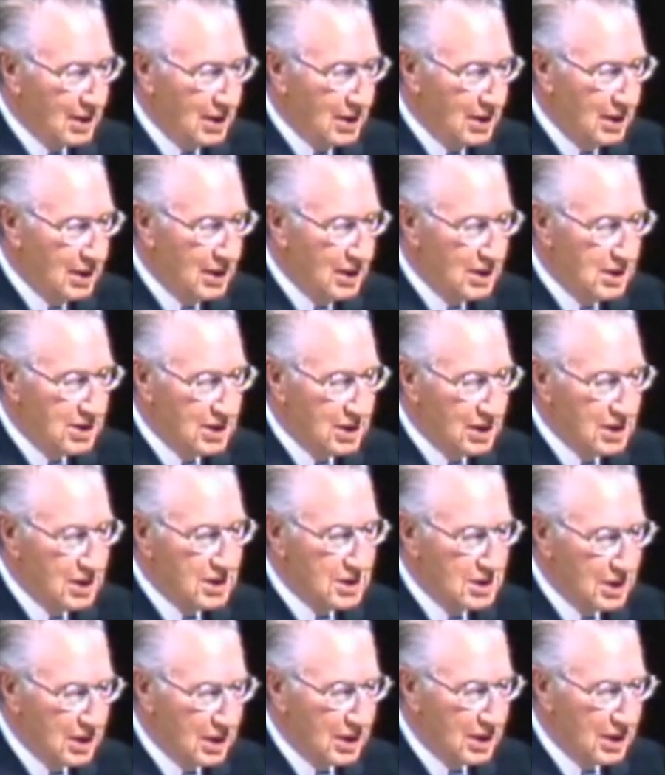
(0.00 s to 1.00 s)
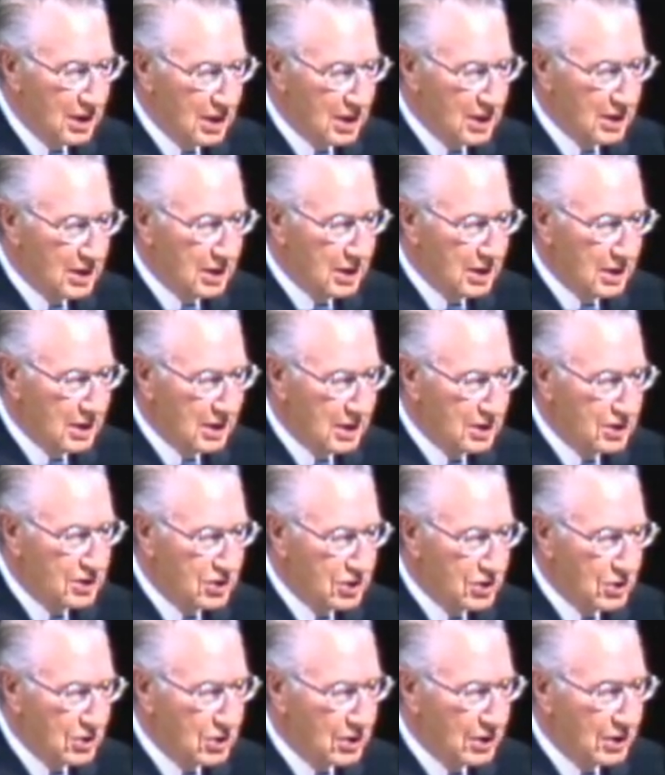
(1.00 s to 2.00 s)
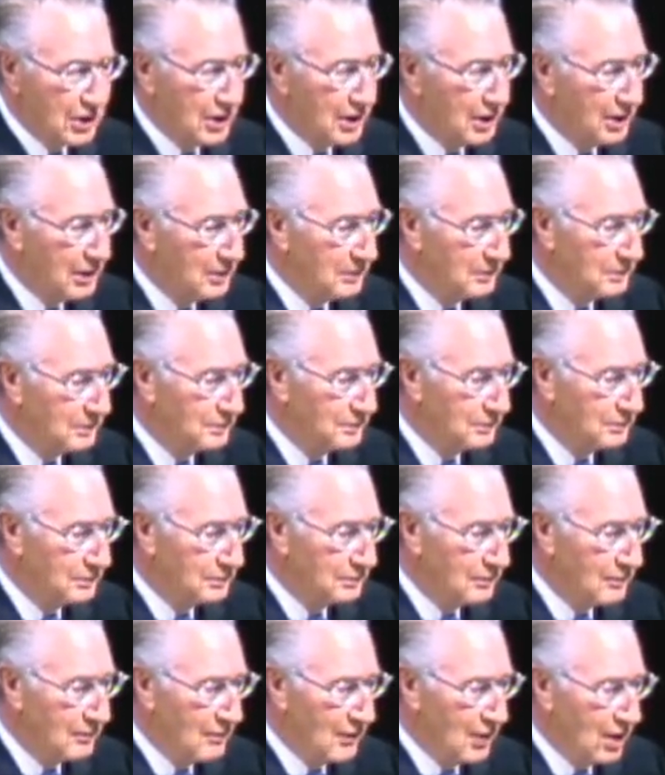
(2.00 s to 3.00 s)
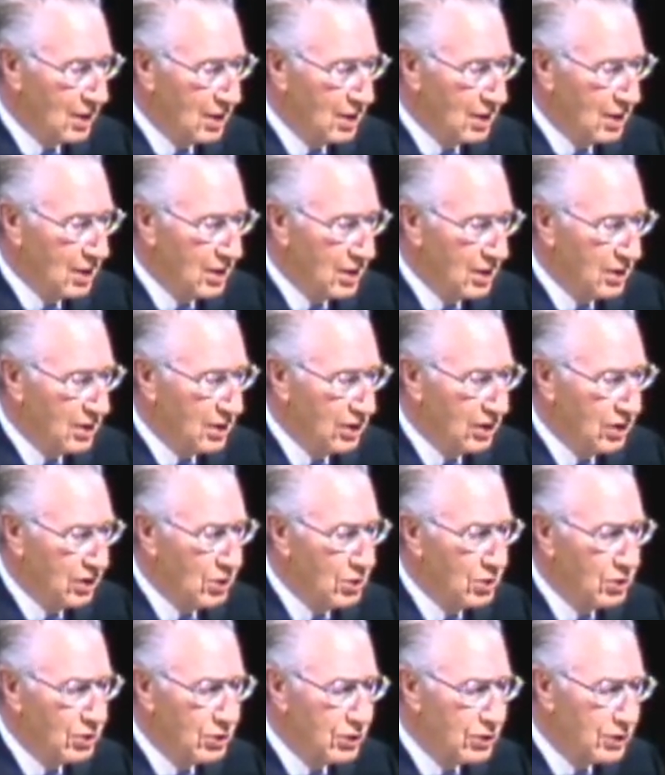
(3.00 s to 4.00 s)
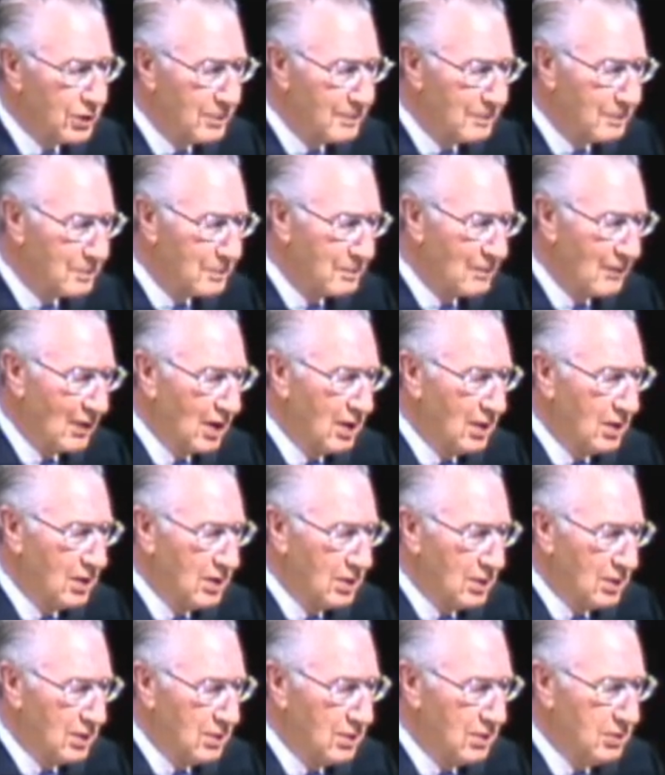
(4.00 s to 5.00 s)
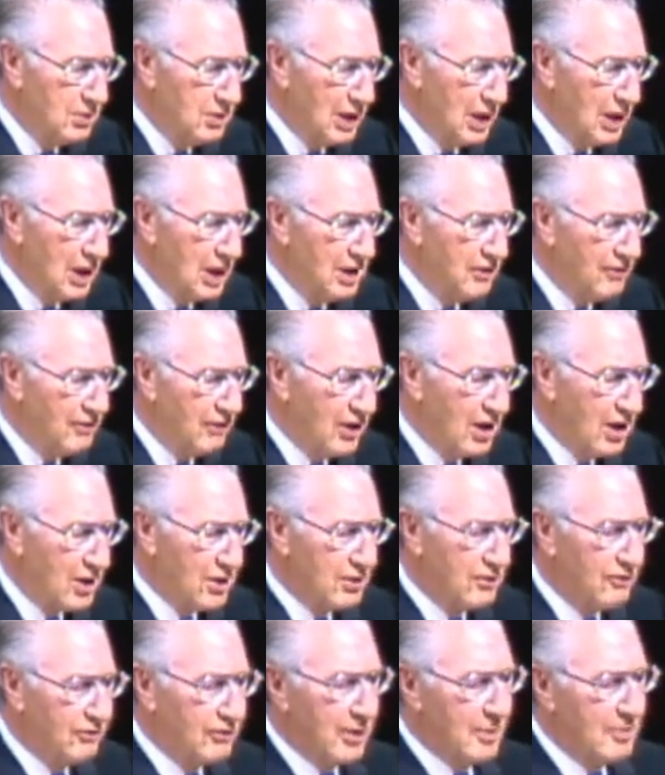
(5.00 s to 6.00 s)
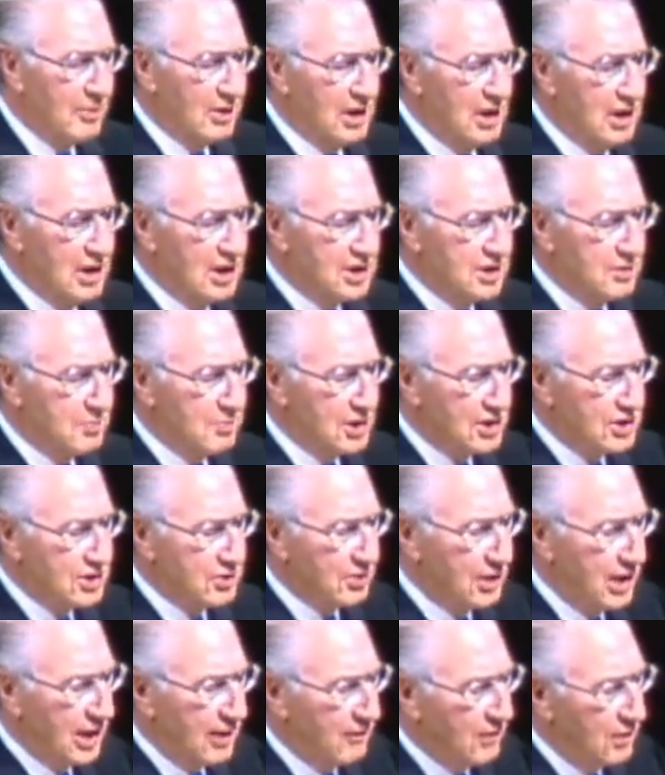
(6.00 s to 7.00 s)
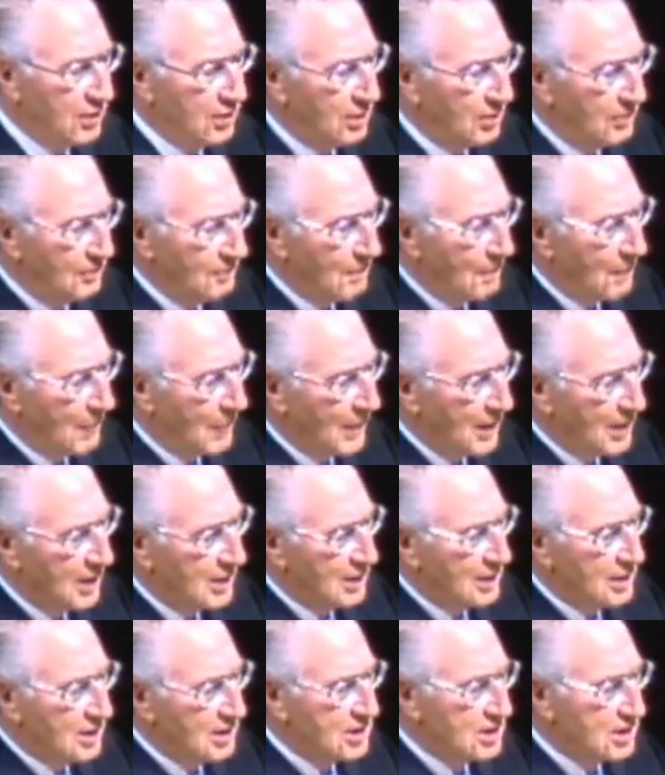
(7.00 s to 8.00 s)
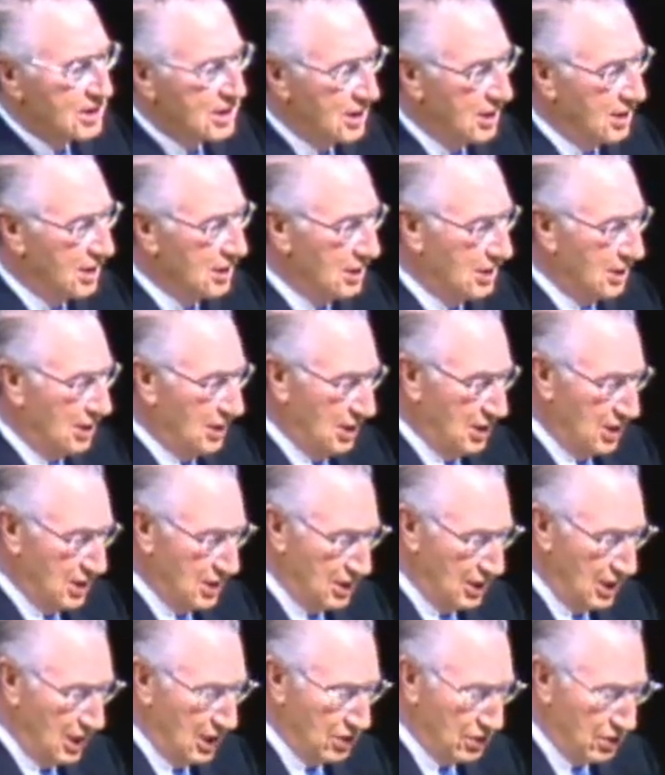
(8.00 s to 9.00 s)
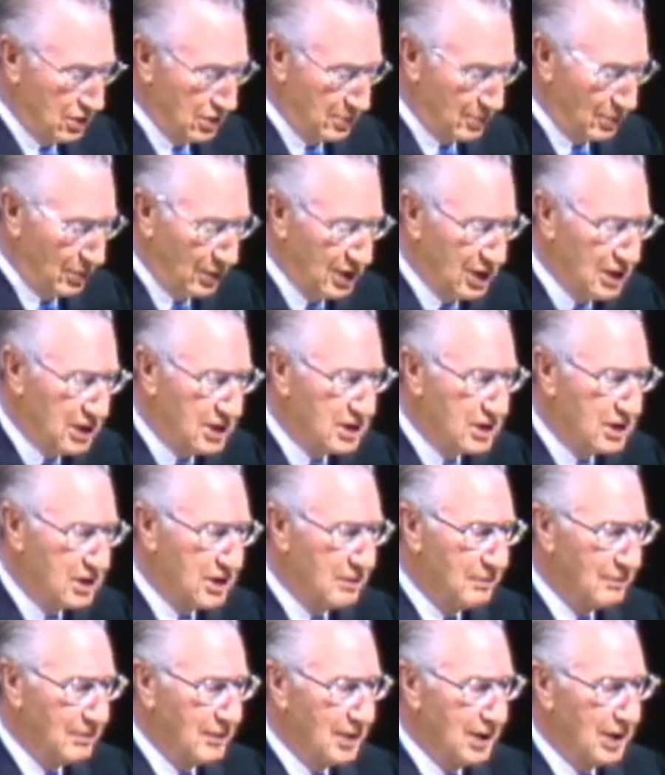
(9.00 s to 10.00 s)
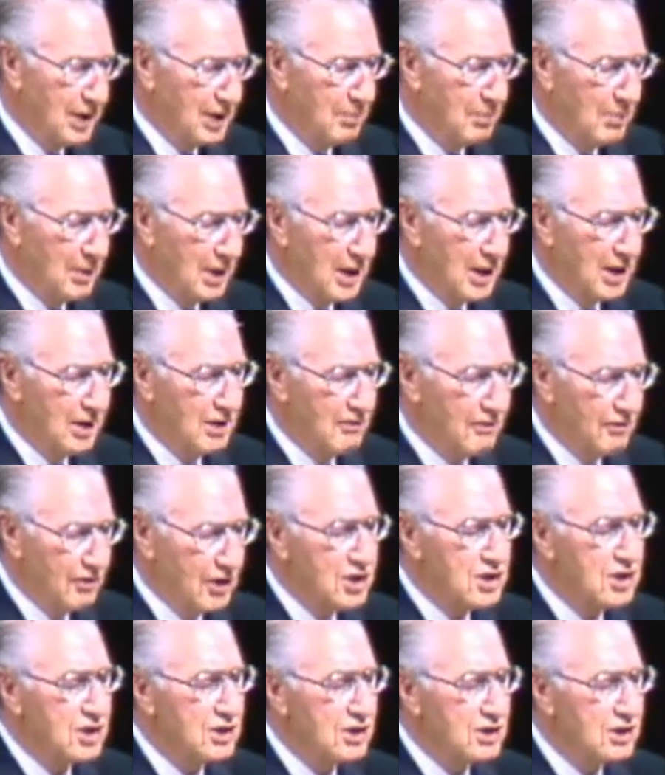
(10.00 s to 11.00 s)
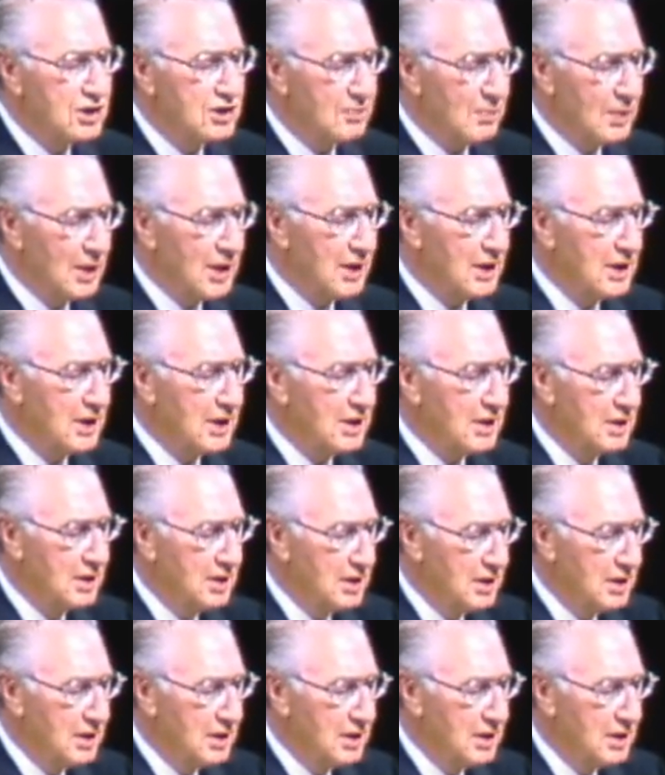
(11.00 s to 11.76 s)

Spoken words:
he sees in it his joy. The youth, who daily farther from the east must travel, still is nature's priest, and by the vision splendid